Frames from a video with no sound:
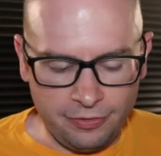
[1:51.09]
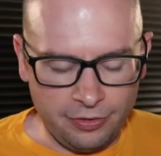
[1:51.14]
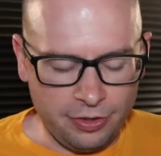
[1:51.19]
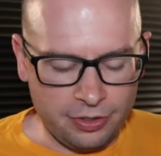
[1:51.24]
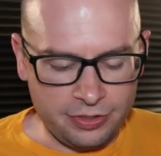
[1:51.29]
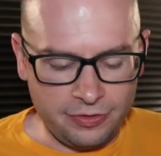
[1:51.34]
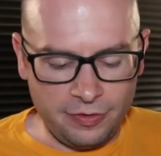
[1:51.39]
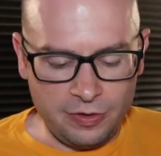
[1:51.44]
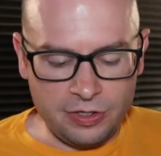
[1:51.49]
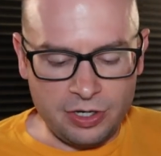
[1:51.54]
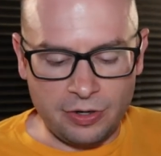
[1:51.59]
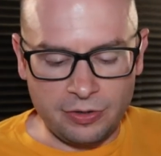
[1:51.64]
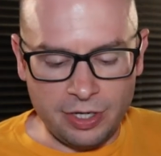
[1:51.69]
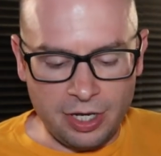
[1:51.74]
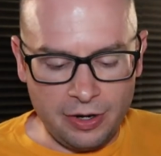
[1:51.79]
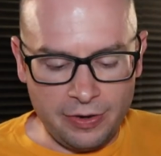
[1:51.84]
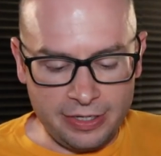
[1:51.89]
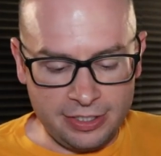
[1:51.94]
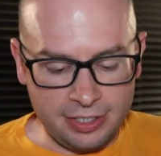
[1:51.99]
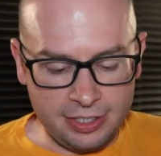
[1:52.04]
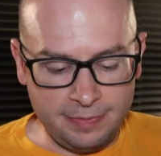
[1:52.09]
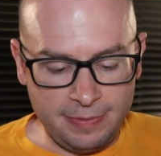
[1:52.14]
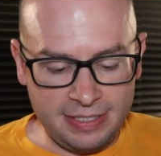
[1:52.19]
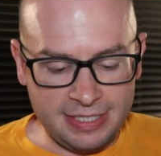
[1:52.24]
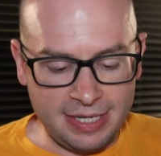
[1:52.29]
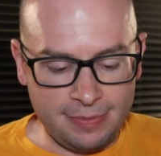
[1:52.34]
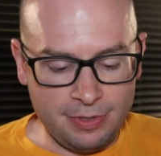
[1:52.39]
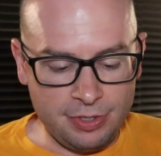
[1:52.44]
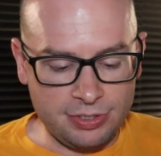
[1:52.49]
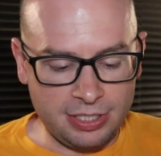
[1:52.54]
for those of you who don't know, it just
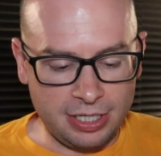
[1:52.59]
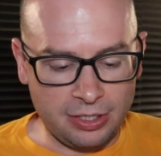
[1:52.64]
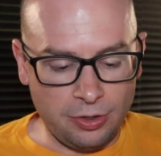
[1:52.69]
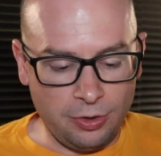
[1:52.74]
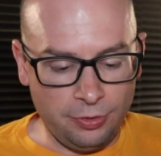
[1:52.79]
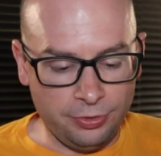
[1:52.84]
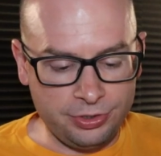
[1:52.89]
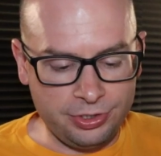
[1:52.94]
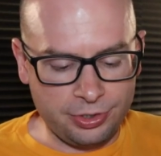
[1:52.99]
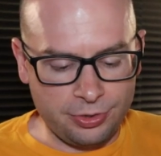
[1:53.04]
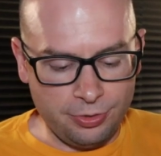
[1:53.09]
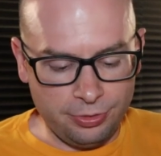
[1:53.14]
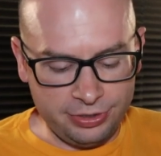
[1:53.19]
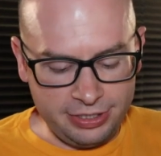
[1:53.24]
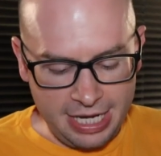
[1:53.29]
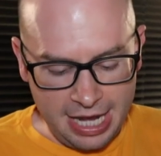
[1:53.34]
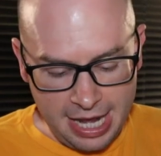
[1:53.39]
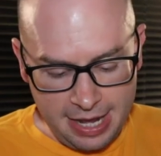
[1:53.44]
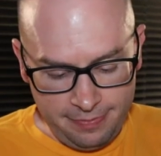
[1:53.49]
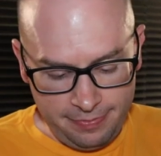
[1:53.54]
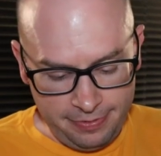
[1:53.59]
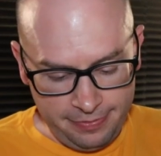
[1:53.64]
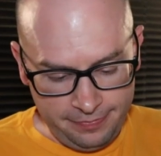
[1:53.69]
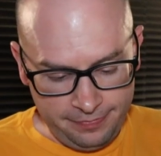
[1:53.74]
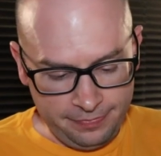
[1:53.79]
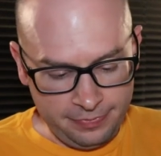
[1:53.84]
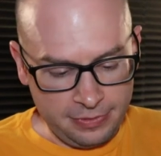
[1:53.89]
means I'm using an old school tape.